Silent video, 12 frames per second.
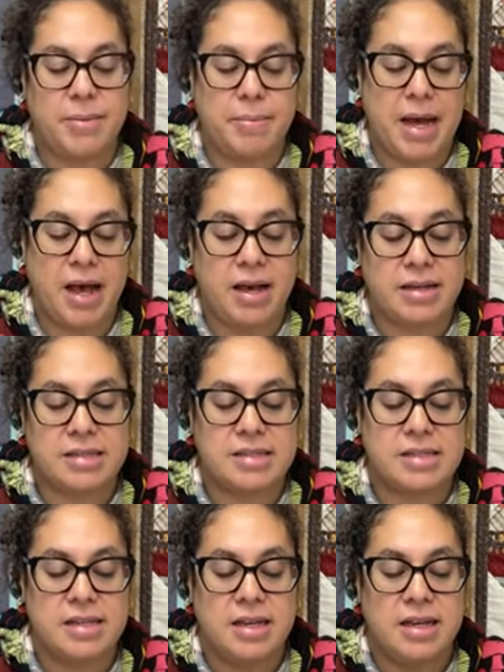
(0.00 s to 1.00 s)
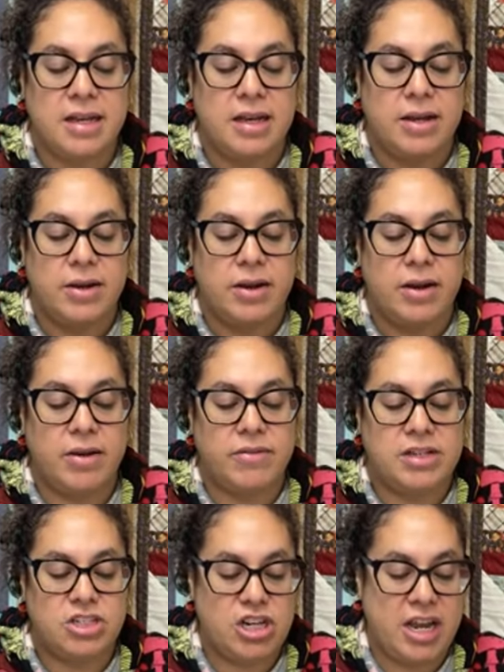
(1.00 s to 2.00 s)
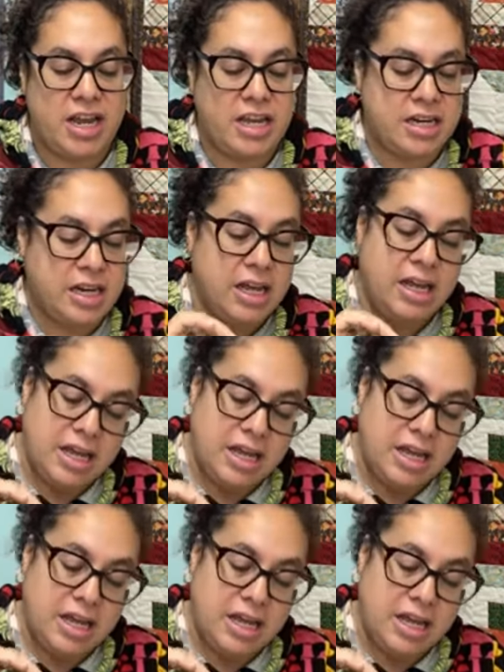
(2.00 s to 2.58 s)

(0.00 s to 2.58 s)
box of the chain.